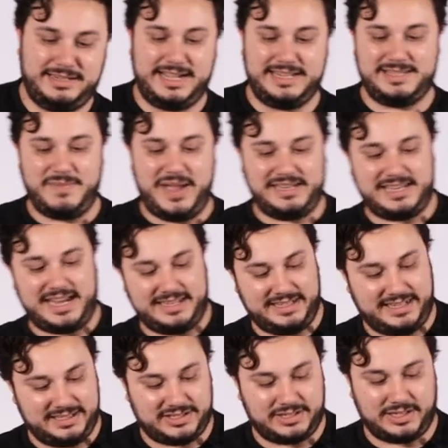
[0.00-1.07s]
Now to maintain
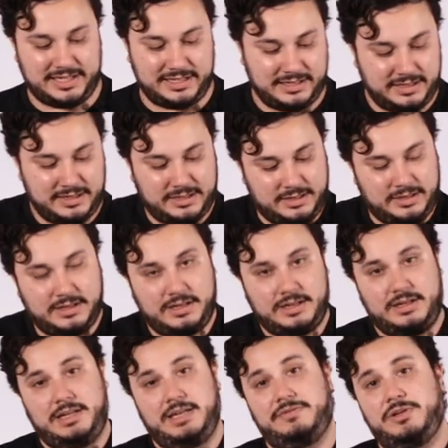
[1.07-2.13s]
the inside,
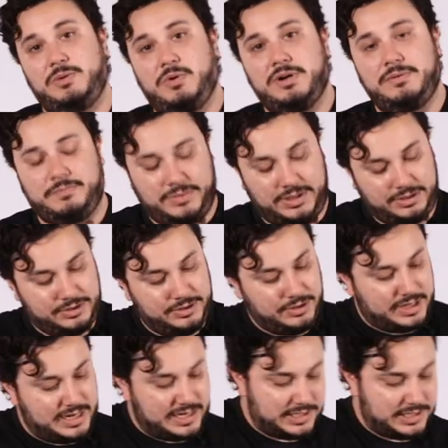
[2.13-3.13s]
if you want, you can